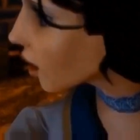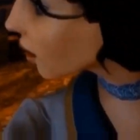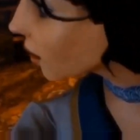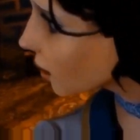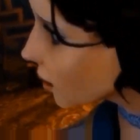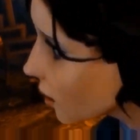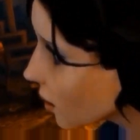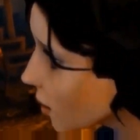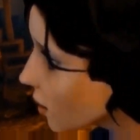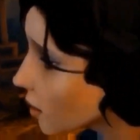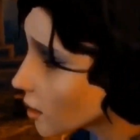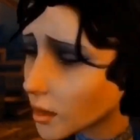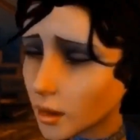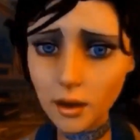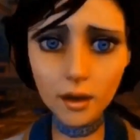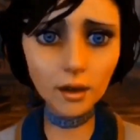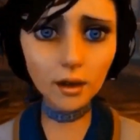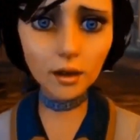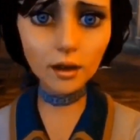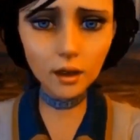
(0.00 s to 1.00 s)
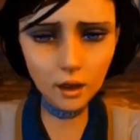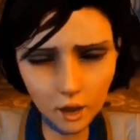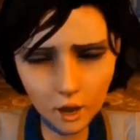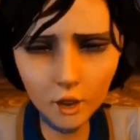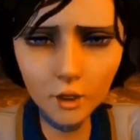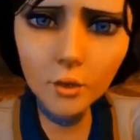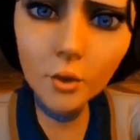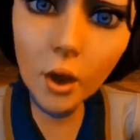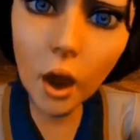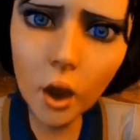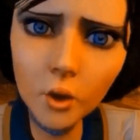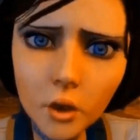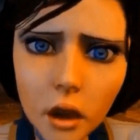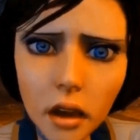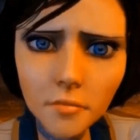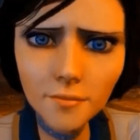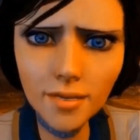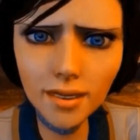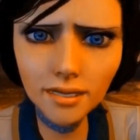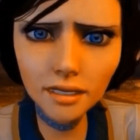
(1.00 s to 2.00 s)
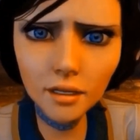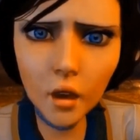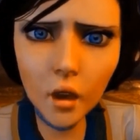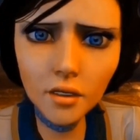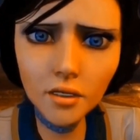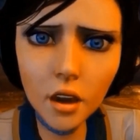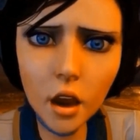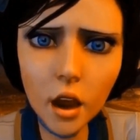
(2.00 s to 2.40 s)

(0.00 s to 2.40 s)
to have this in the collection. Uh, I'm a big